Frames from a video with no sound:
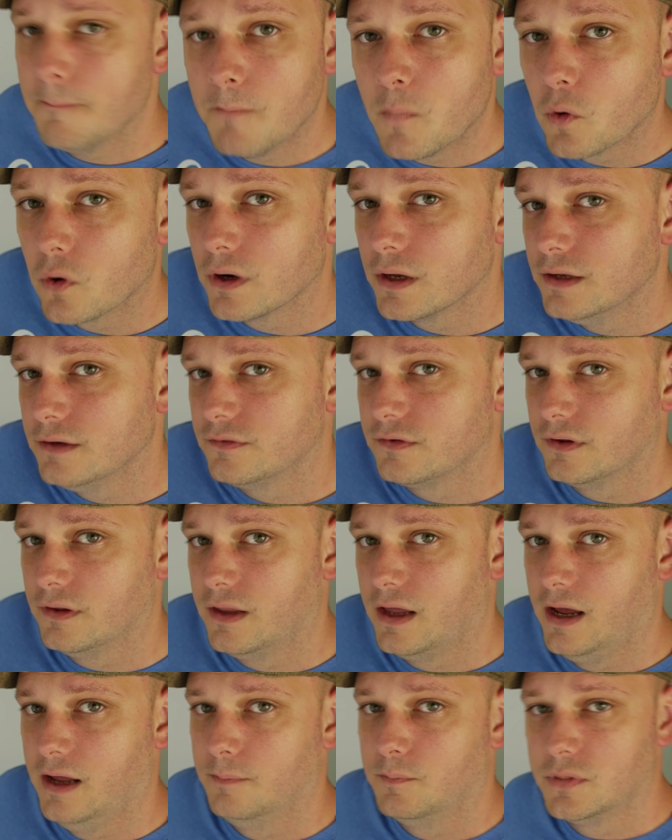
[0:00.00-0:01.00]
more into
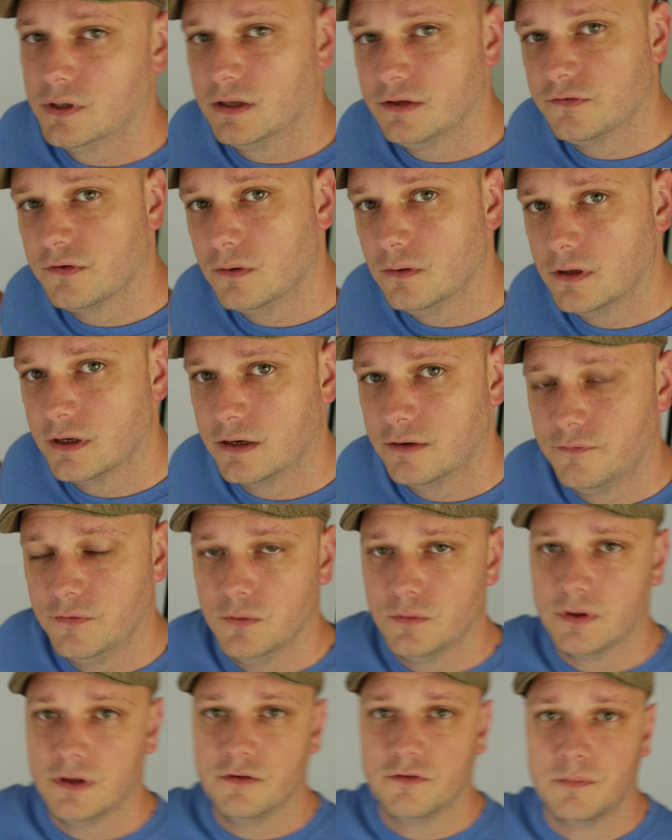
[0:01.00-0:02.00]
that. But let's go look at a
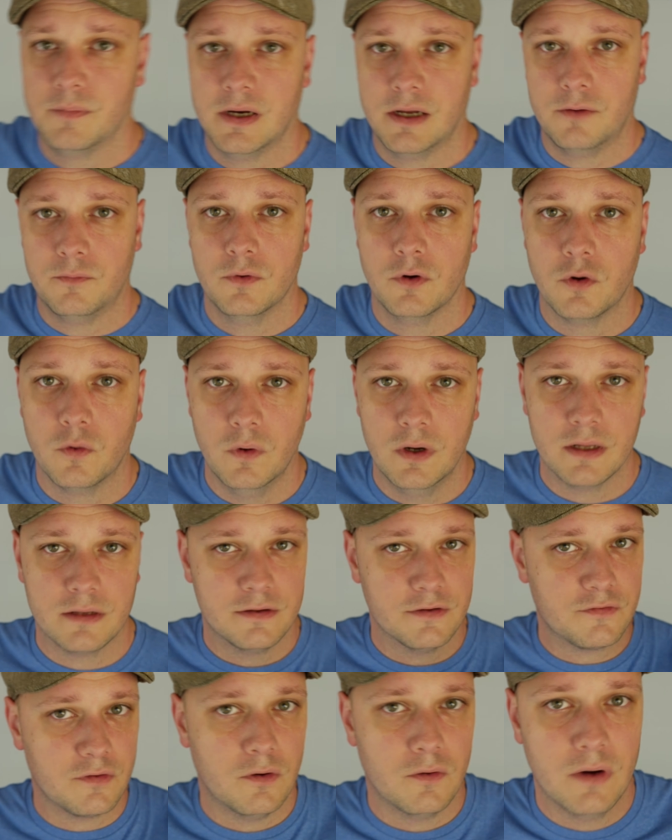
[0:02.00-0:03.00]
few things about it real quick.
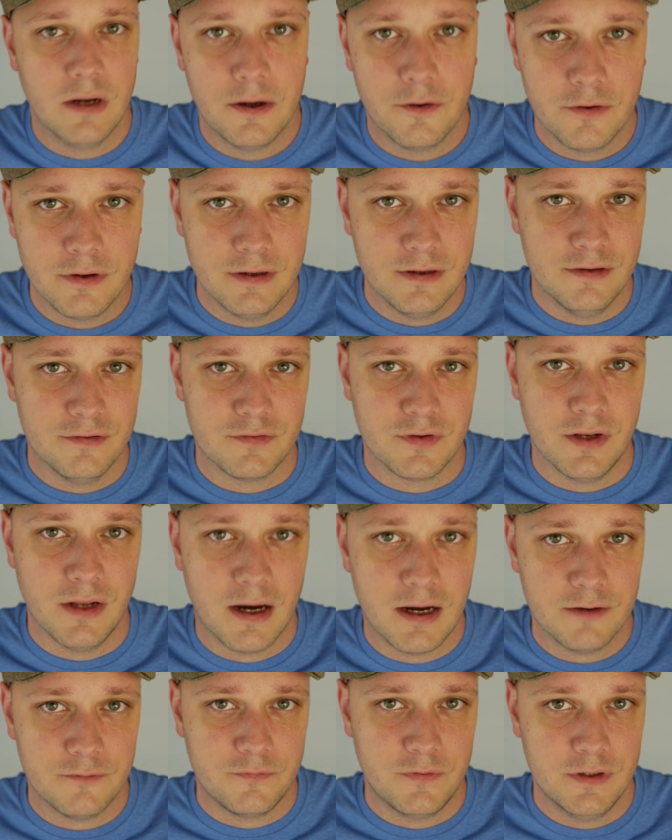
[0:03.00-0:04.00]
This whole area is
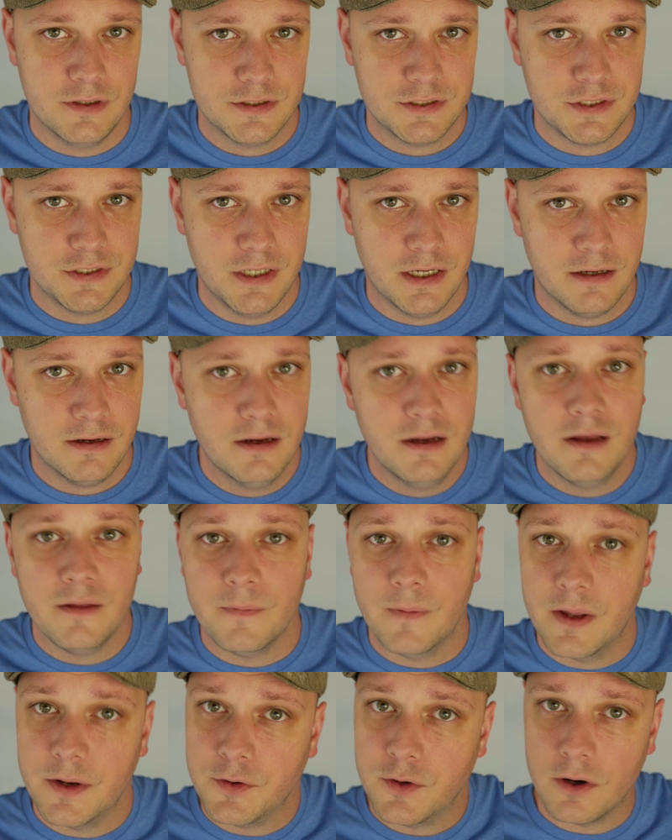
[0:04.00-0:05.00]
not finished yet.
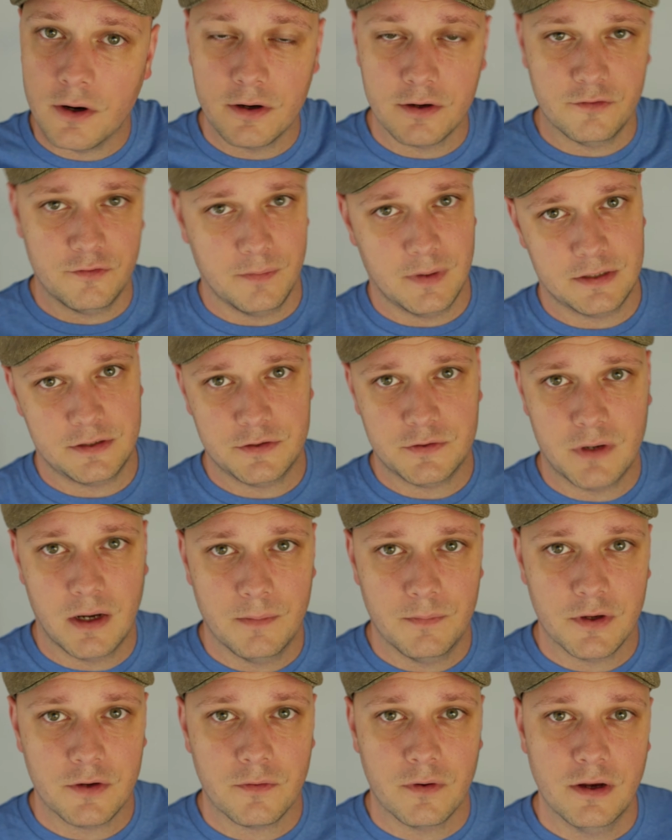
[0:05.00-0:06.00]
That dog is about to
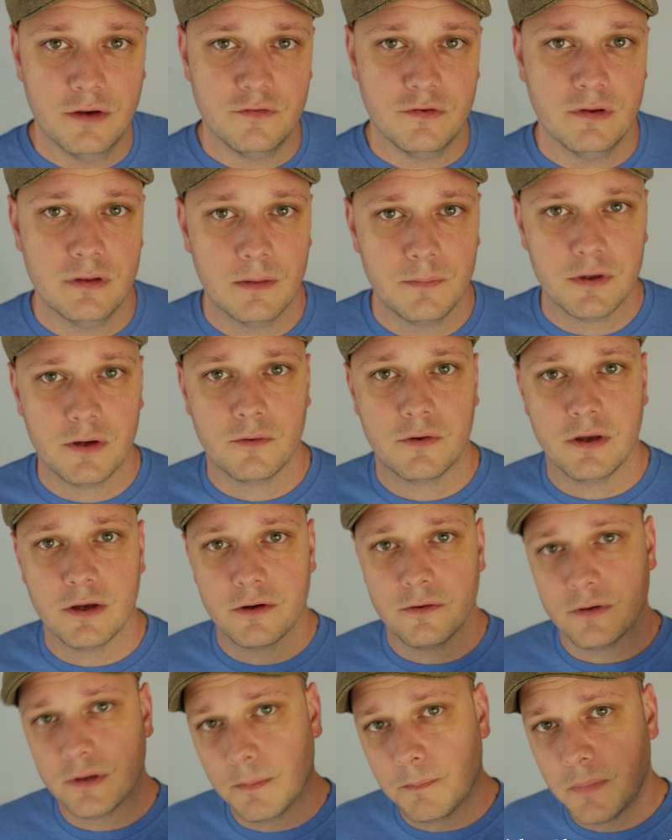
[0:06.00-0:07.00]
drive me crazy. Let me go
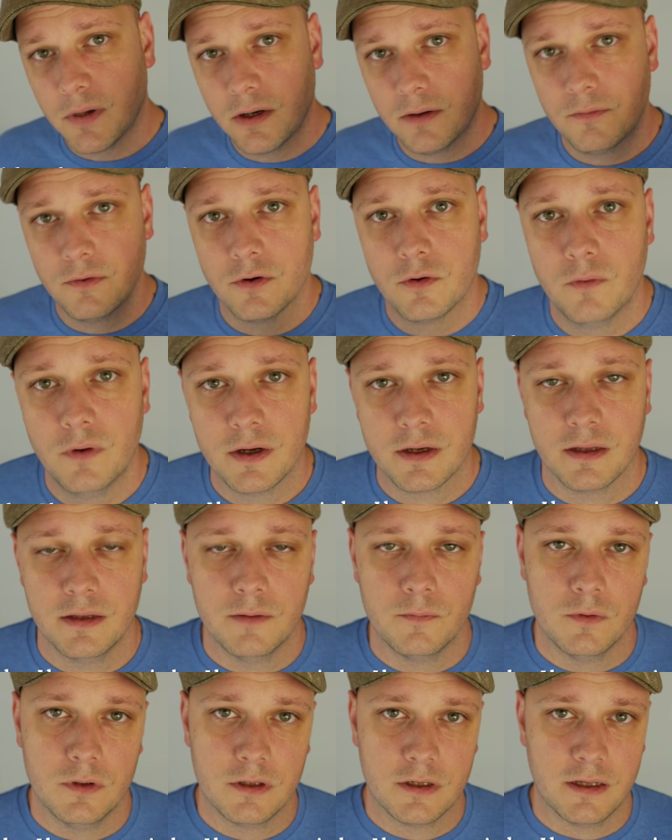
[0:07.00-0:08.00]
kick her in the butt real quick, and
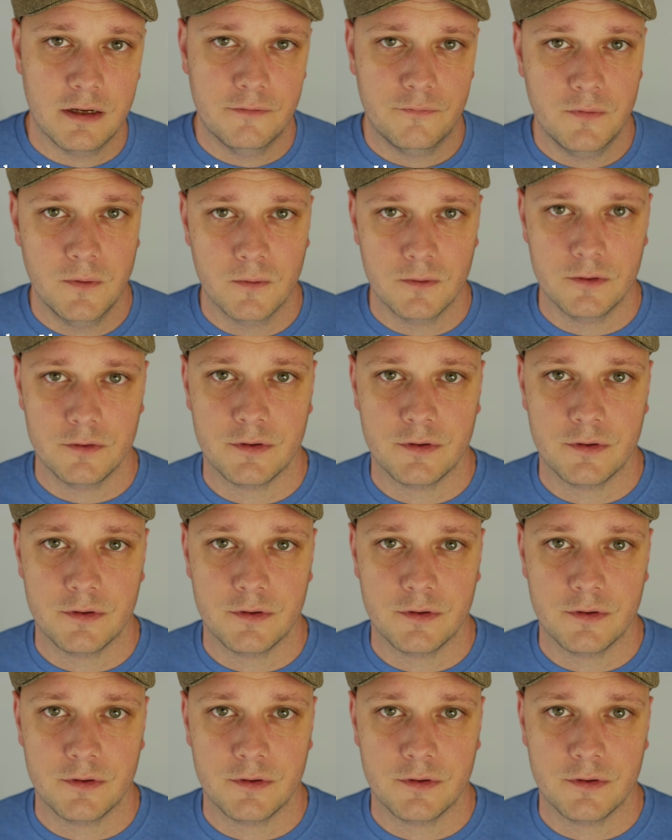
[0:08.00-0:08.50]
then we'll look at a few other